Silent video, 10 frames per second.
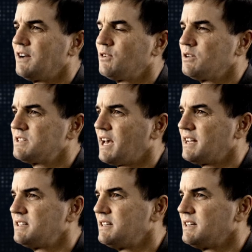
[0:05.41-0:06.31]
I've always
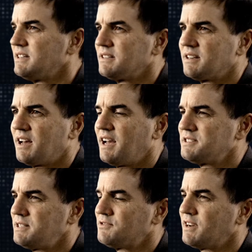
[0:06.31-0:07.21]
had uh, high
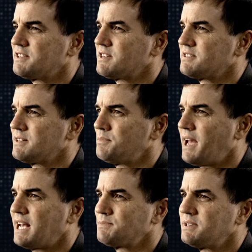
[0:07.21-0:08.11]
esteem for astronauts in the
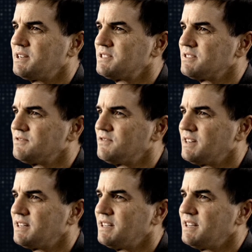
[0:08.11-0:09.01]
past because of,
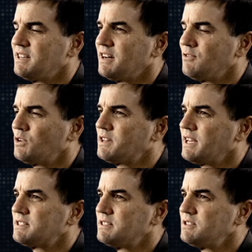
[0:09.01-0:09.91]
uh, of what they
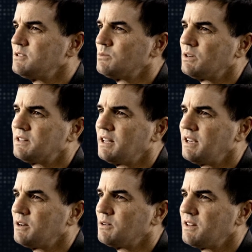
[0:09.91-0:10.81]
get to do and what,
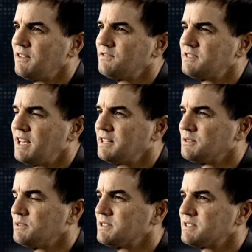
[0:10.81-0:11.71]
you know, they've taken
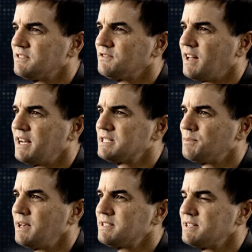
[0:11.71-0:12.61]
the risk to fly in
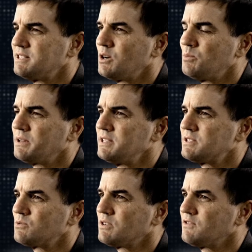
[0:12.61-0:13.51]
space and to go
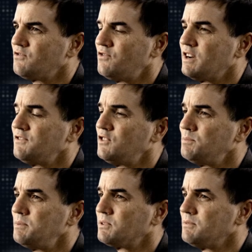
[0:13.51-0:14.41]
places where very few
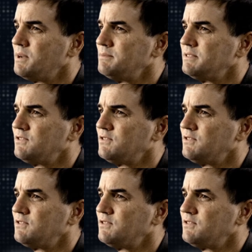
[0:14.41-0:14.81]
people have been